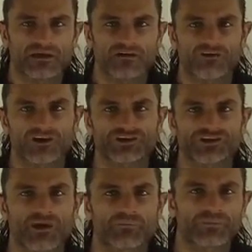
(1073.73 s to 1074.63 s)
It
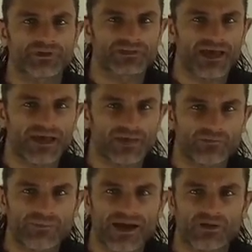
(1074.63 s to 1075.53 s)
rushes up and
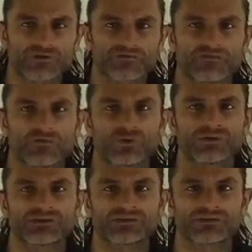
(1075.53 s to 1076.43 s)
down, backwards and
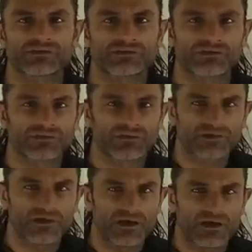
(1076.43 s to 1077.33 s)
forwards.
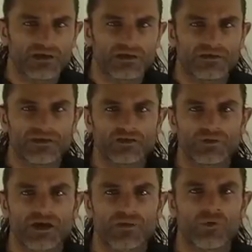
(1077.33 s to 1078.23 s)
And then you
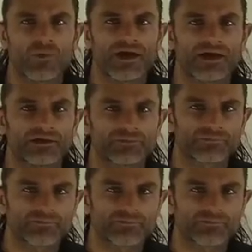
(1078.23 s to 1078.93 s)
become aware